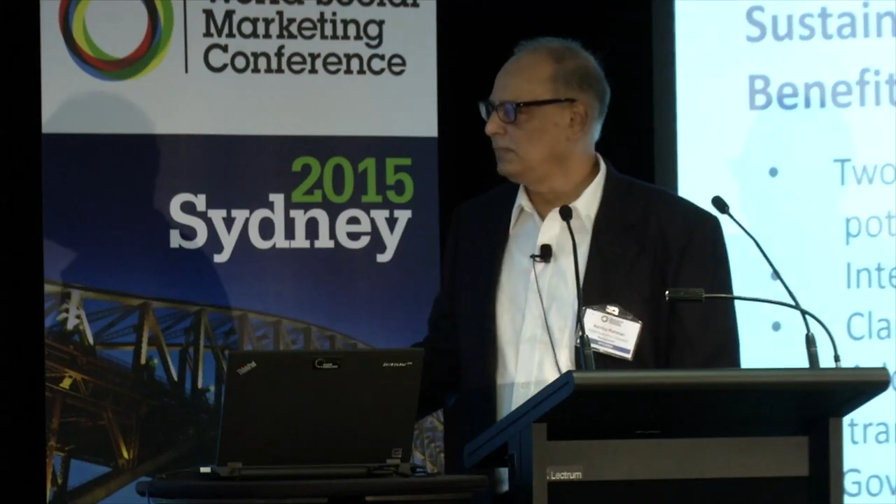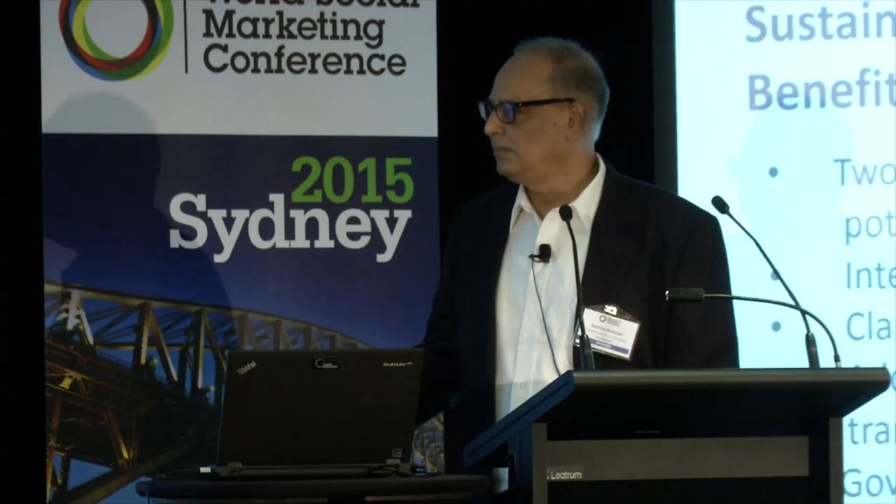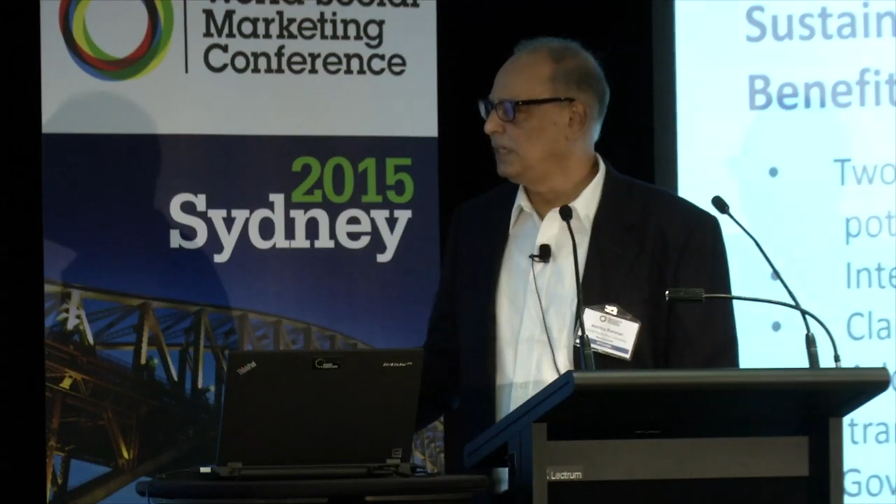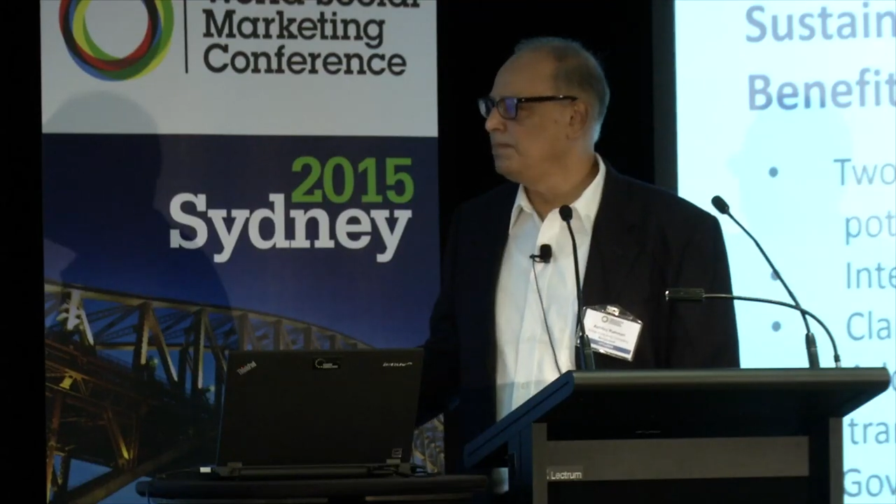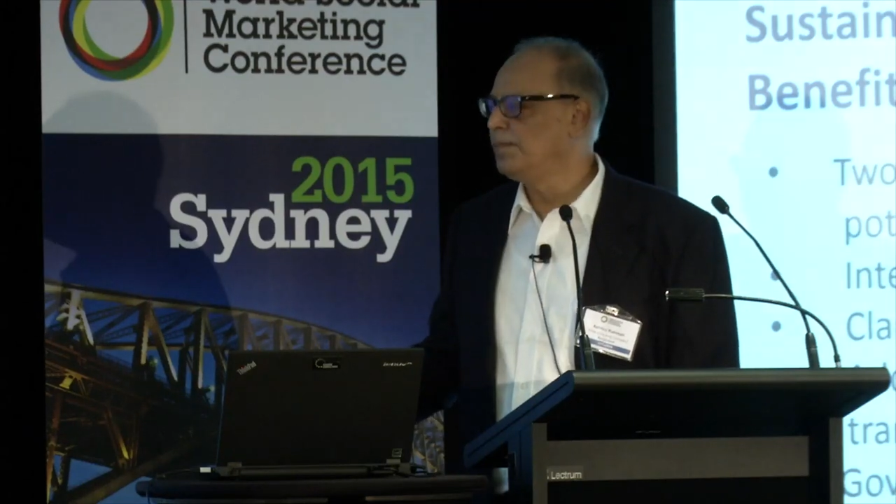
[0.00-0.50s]

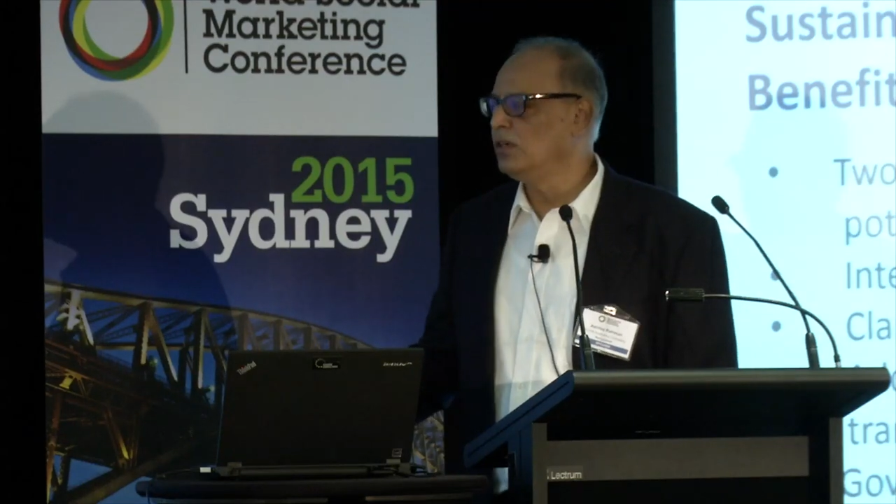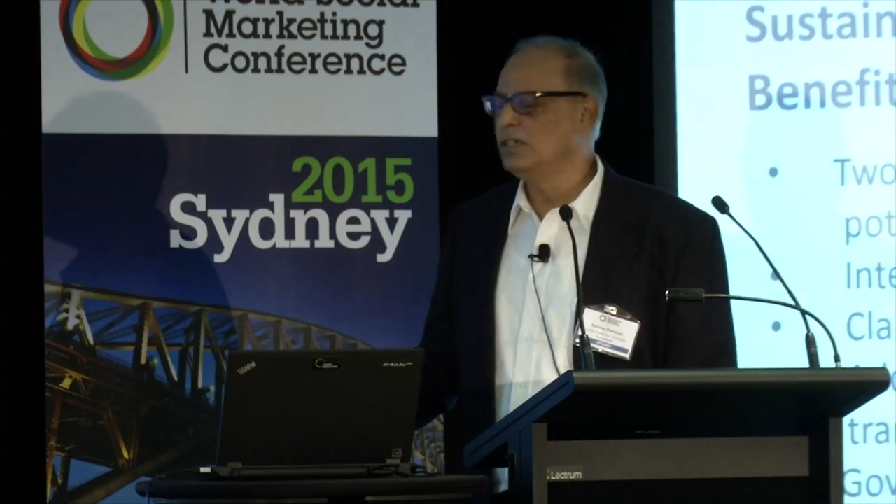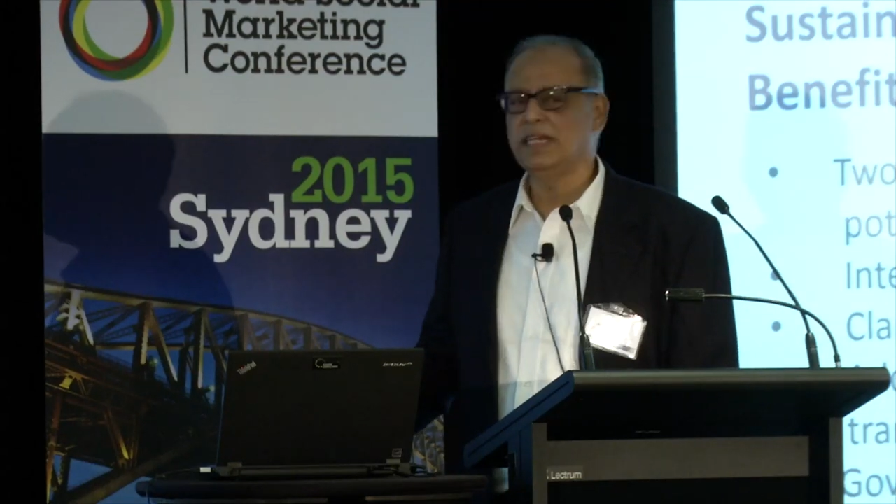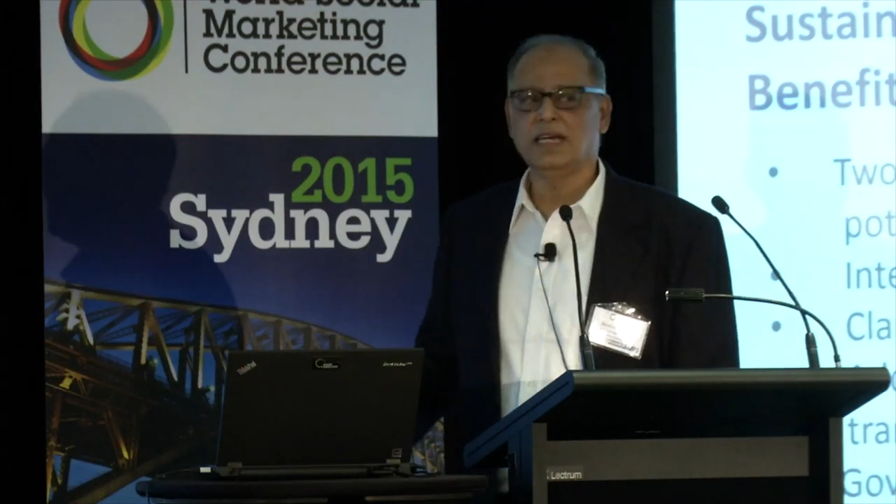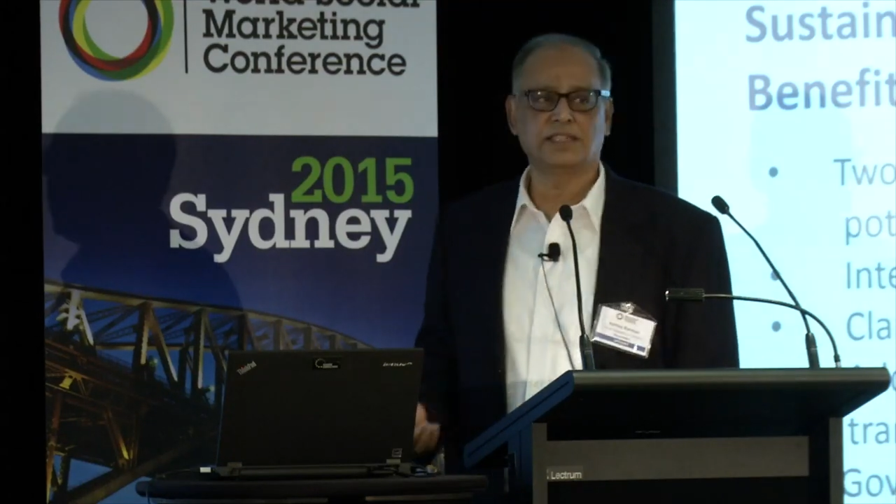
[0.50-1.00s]

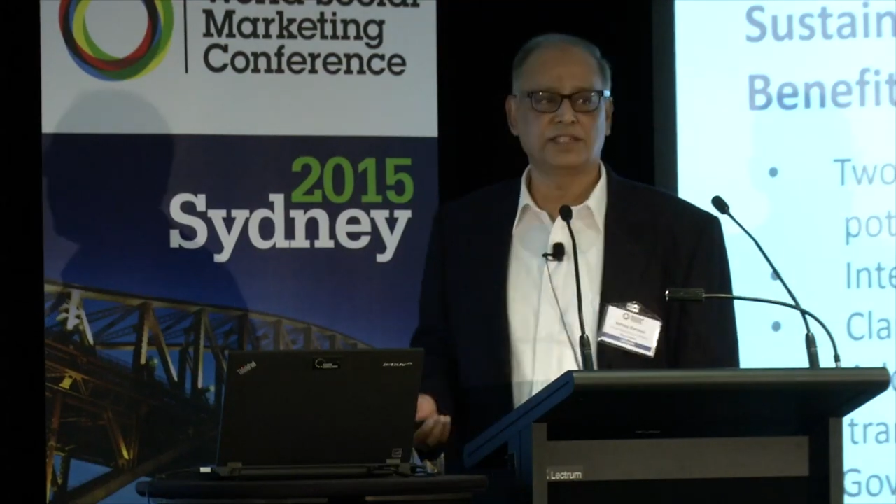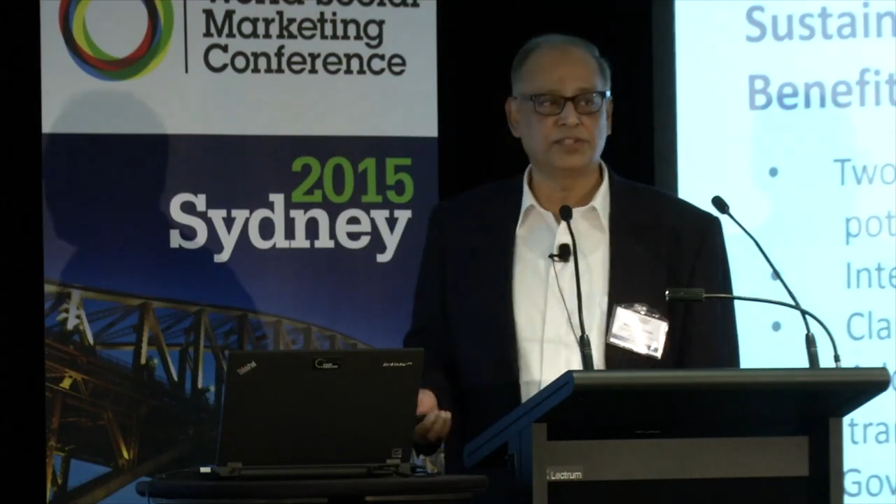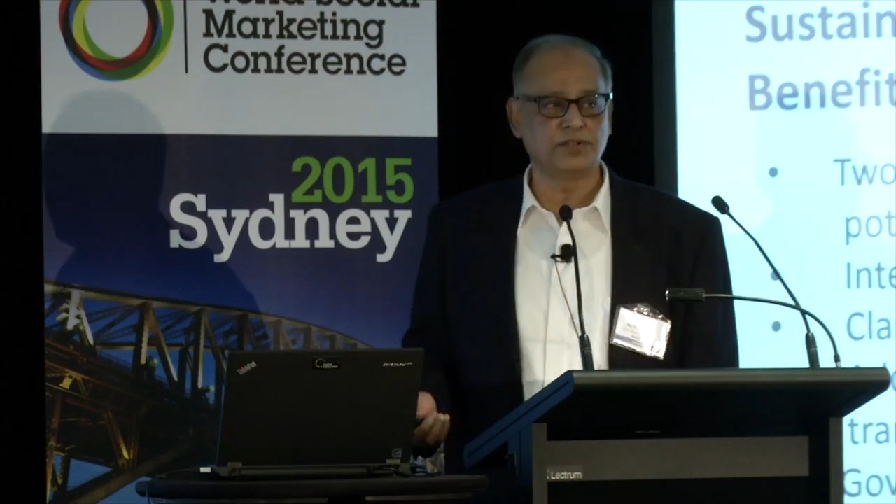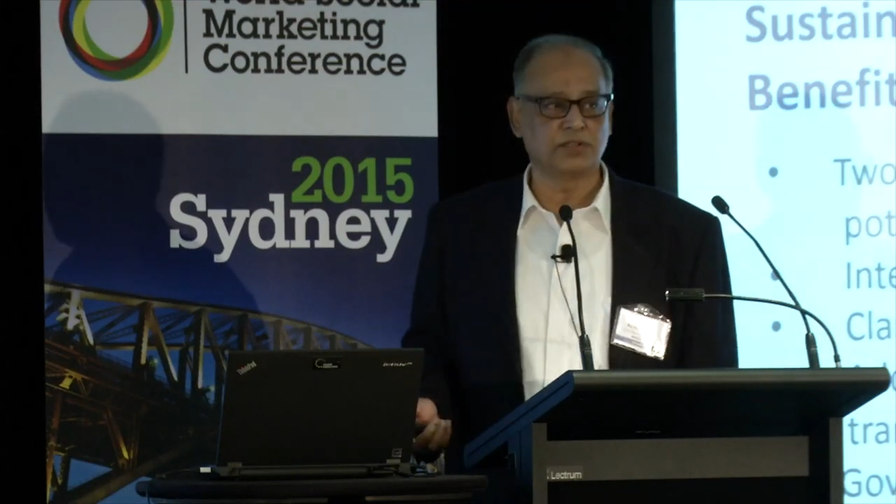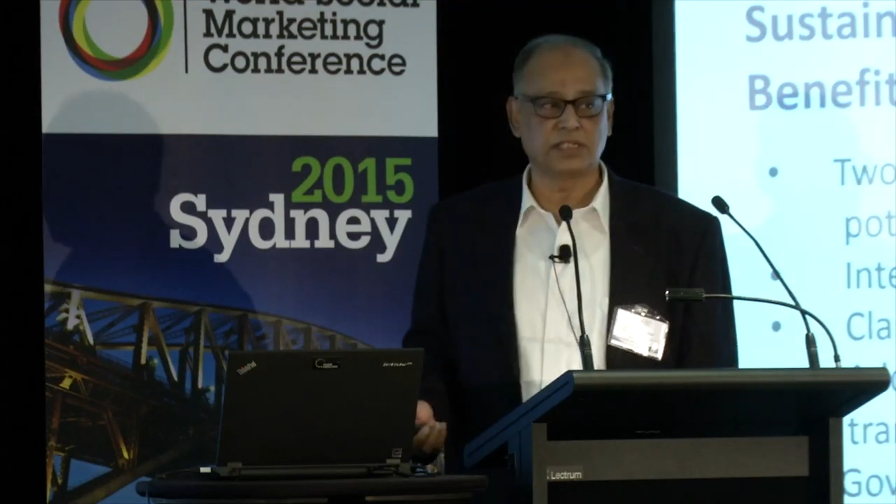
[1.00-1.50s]
Important tax
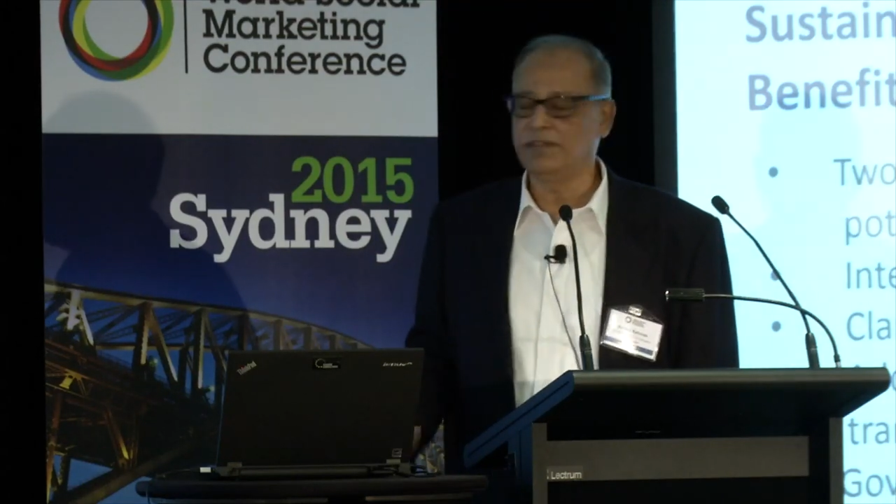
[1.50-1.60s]
issues.